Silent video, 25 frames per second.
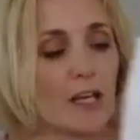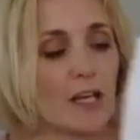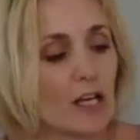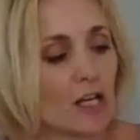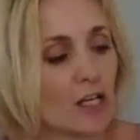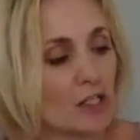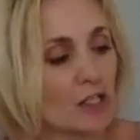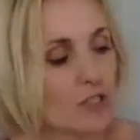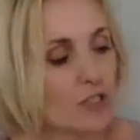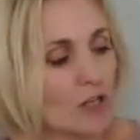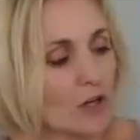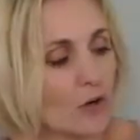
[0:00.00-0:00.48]

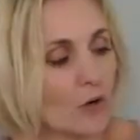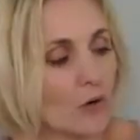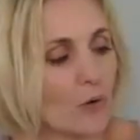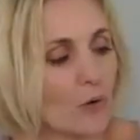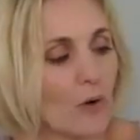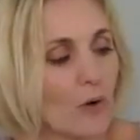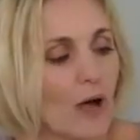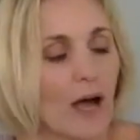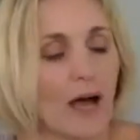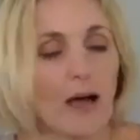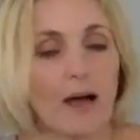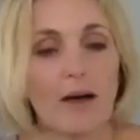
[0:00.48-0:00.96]

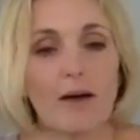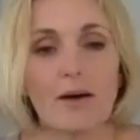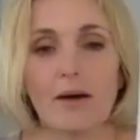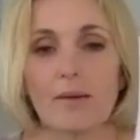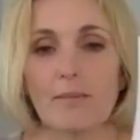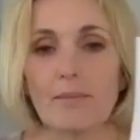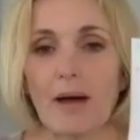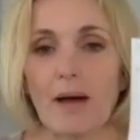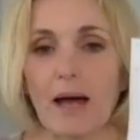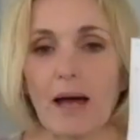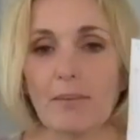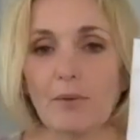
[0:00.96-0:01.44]
So
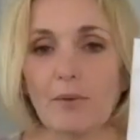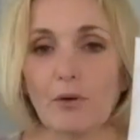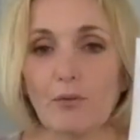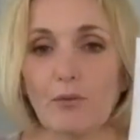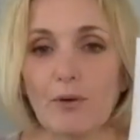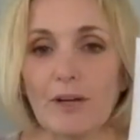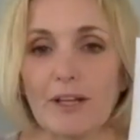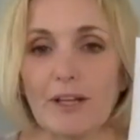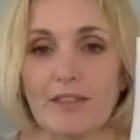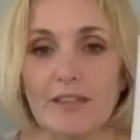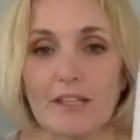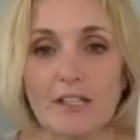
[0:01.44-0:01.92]
I'm going to
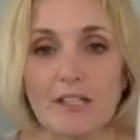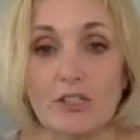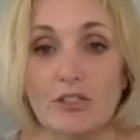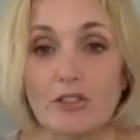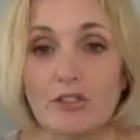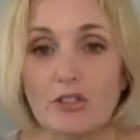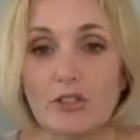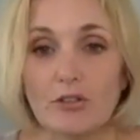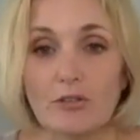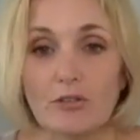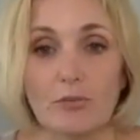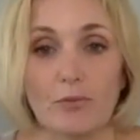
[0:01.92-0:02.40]
read this
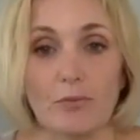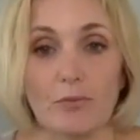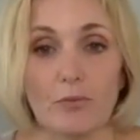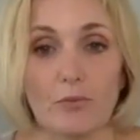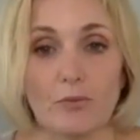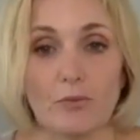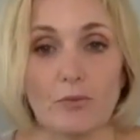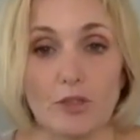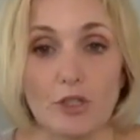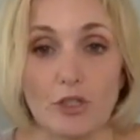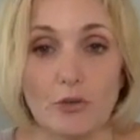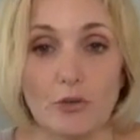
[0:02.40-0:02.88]
two
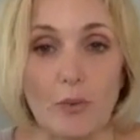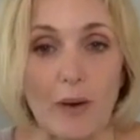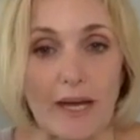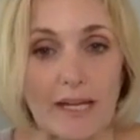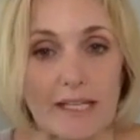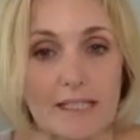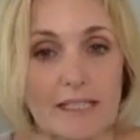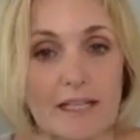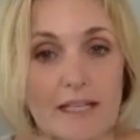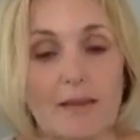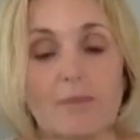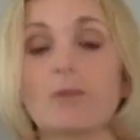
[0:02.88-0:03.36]

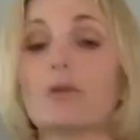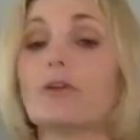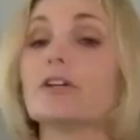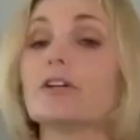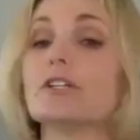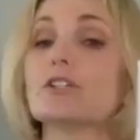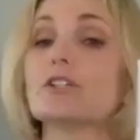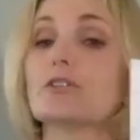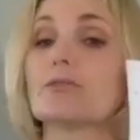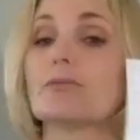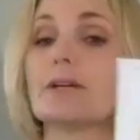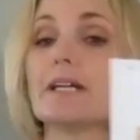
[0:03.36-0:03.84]
ways. I'm going
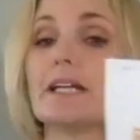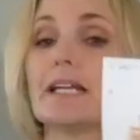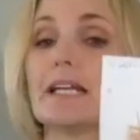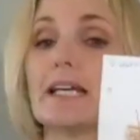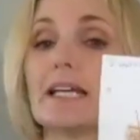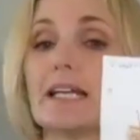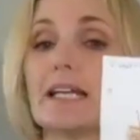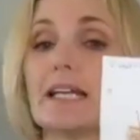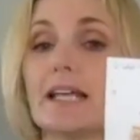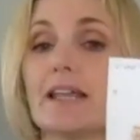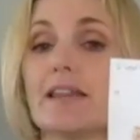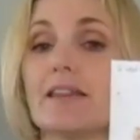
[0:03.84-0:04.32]
to read
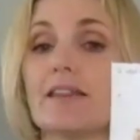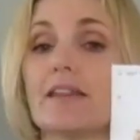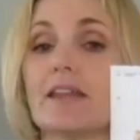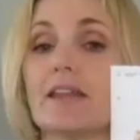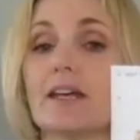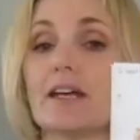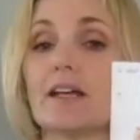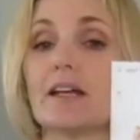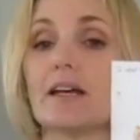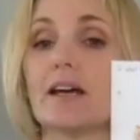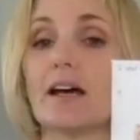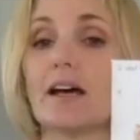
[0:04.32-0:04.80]
it in
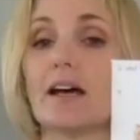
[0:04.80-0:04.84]
the